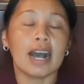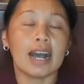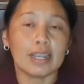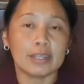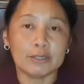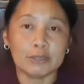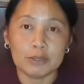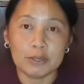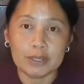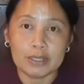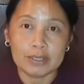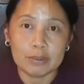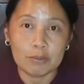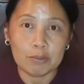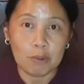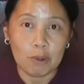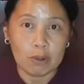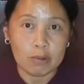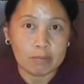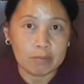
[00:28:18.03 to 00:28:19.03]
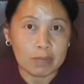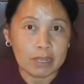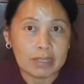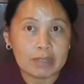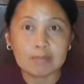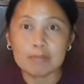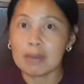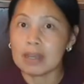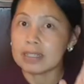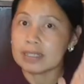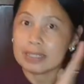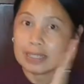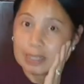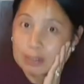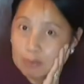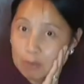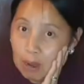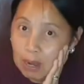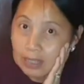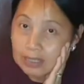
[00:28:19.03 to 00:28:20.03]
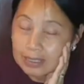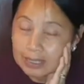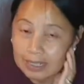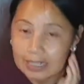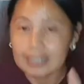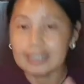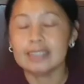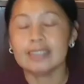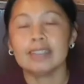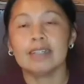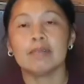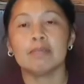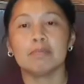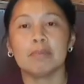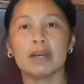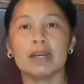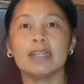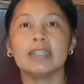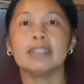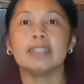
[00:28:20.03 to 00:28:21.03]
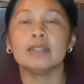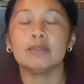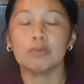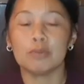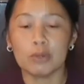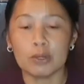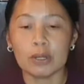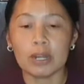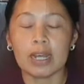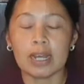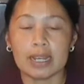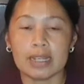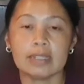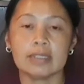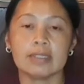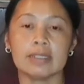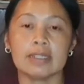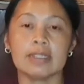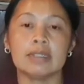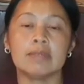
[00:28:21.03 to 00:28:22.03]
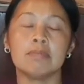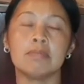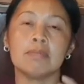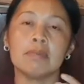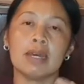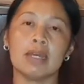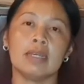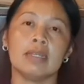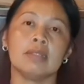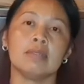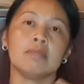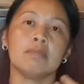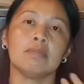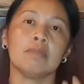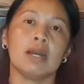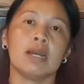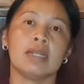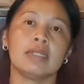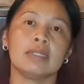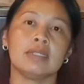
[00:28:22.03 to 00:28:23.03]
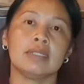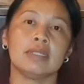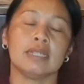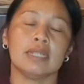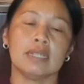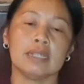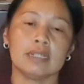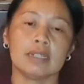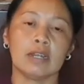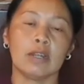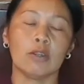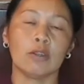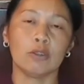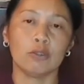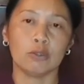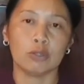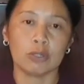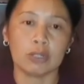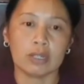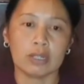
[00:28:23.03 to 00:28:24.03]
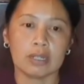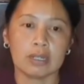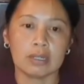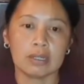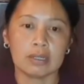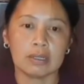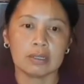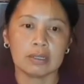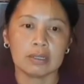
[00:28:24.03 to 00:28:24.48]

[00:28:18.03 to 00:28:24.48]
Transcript: I know it won't make my skin whiter, but it will actually make my skin look